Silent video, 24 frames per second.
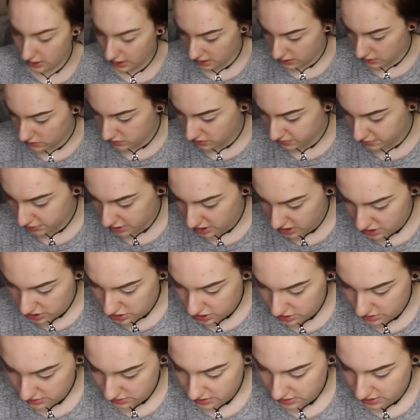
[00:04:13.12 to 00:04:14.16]
angled
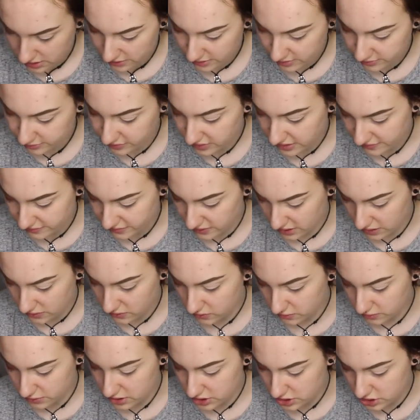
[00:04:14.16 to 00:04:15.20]
brush, a fluffy
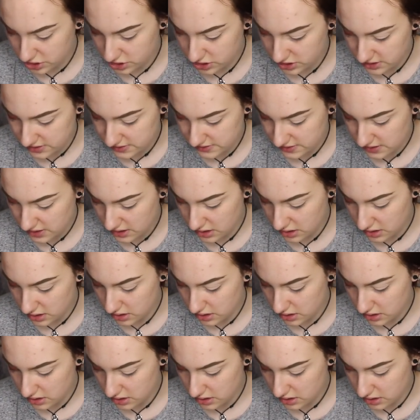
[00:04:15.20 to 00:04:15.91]
angled brush, should I say.